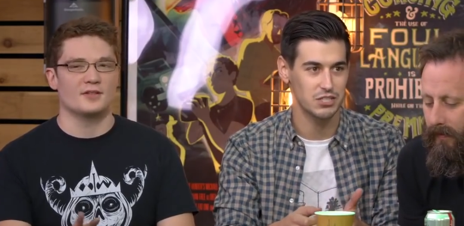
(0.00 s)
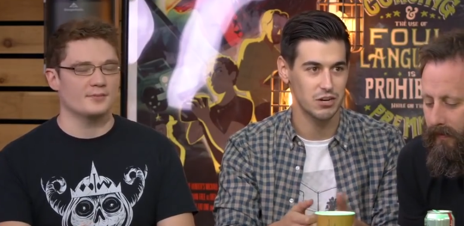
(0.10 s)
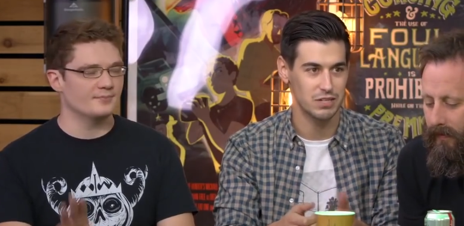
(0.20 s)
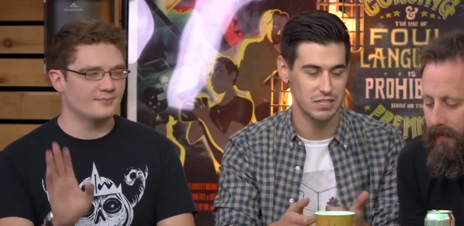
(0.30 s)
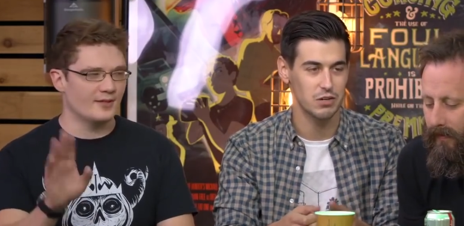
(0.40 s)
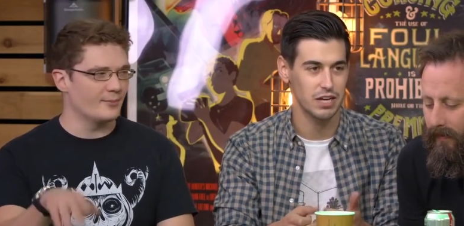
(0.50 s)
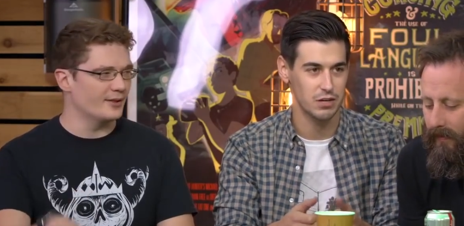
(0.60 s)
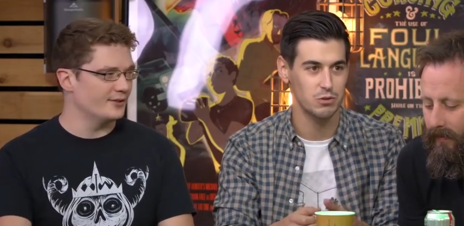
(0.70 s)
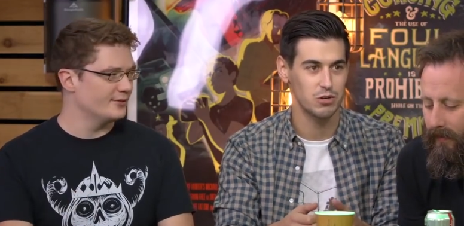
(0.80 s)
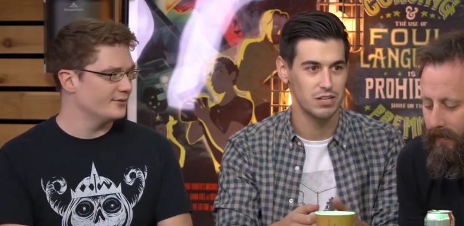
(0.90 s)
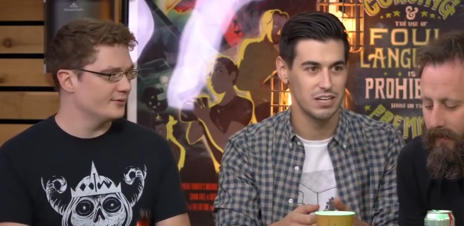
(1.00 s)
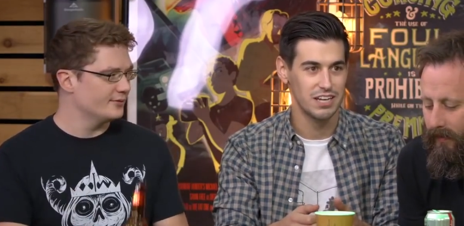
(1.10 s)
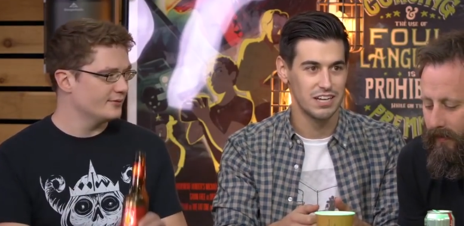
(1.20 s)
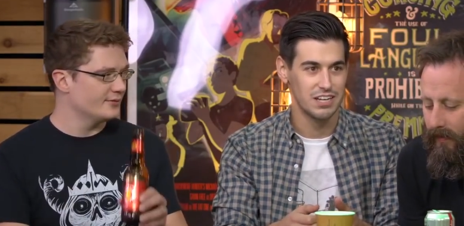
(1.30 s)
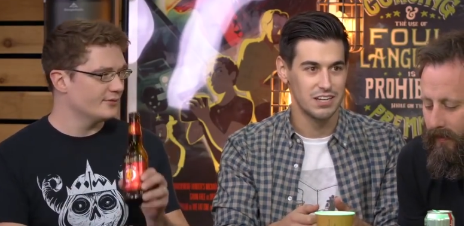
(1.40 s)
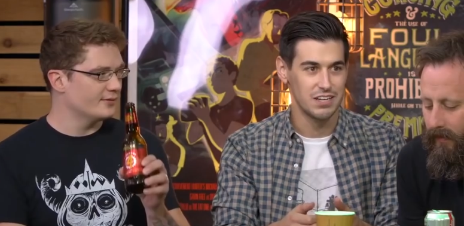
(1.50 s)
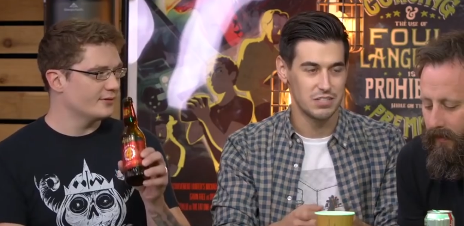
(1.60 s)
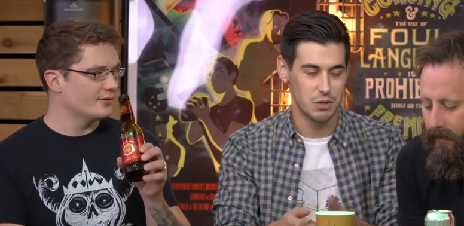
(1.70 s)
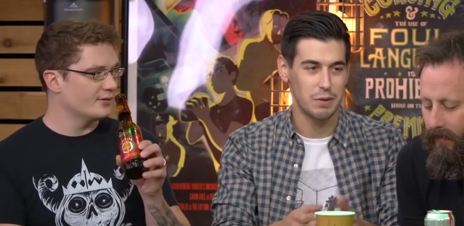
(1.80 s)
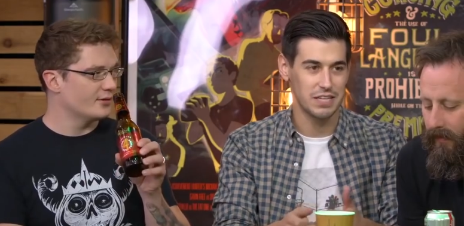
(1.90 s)
Speaker 1: show. he's like, okay, cool.
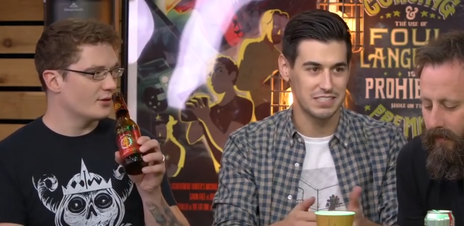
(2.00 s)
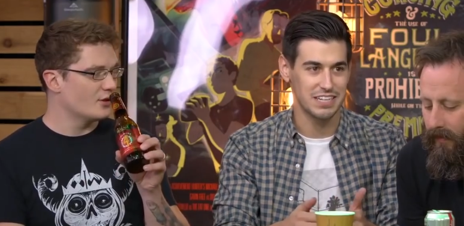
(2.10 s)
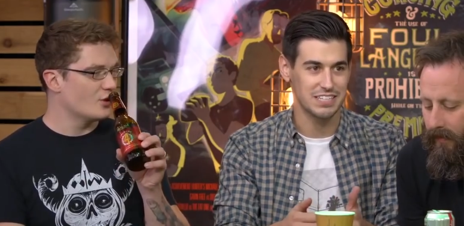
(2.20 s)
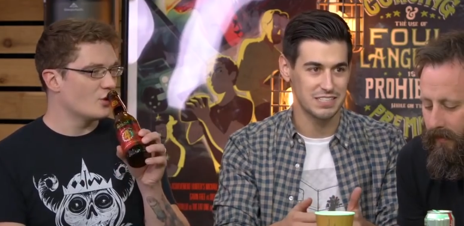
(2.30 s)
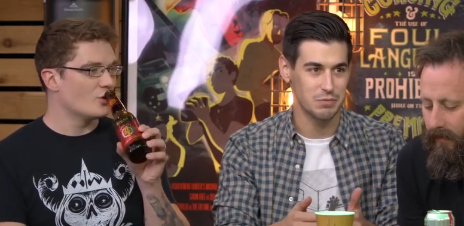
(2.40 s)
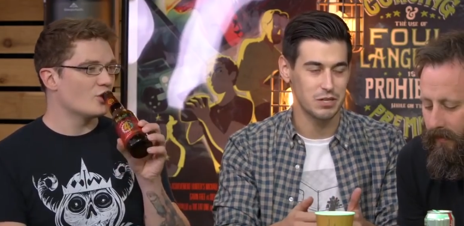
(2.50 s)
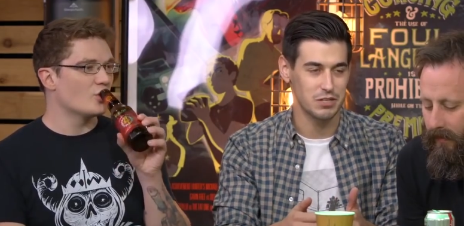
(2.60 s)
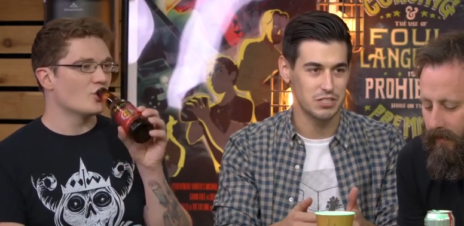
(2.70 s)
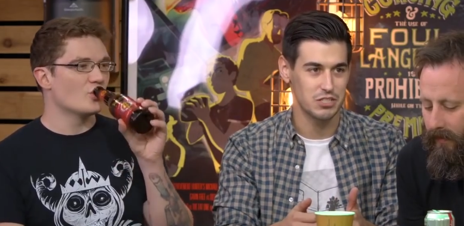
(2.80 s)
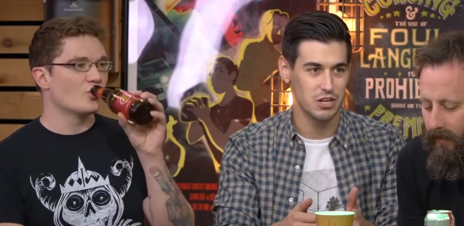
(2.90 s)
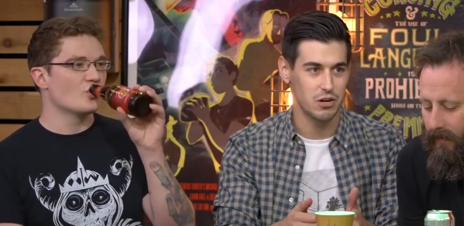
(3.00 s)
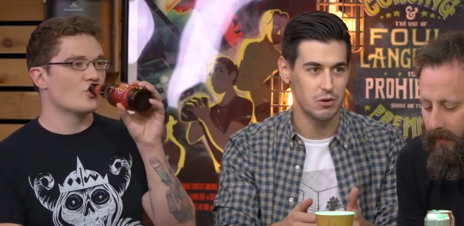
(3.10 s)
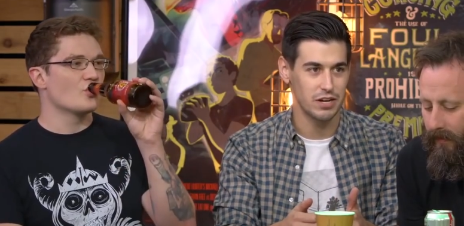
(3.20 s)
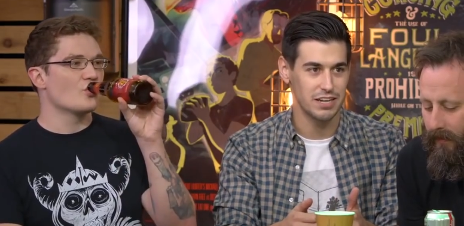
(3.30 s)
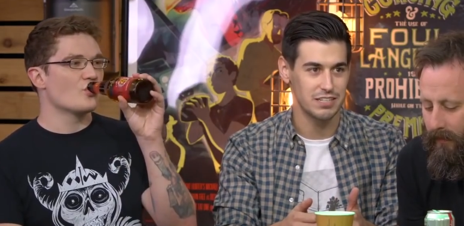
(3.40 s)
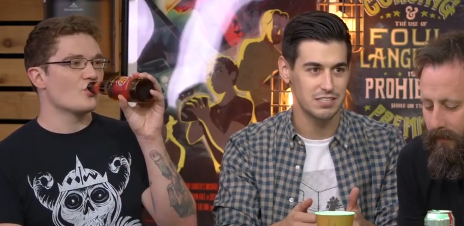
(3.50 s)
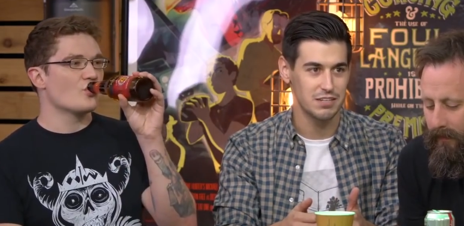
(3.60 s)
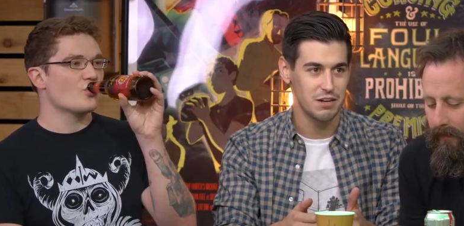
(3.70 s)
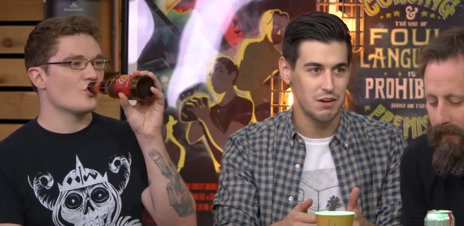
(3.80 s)
So I buy the tickets and then we go to the show and it's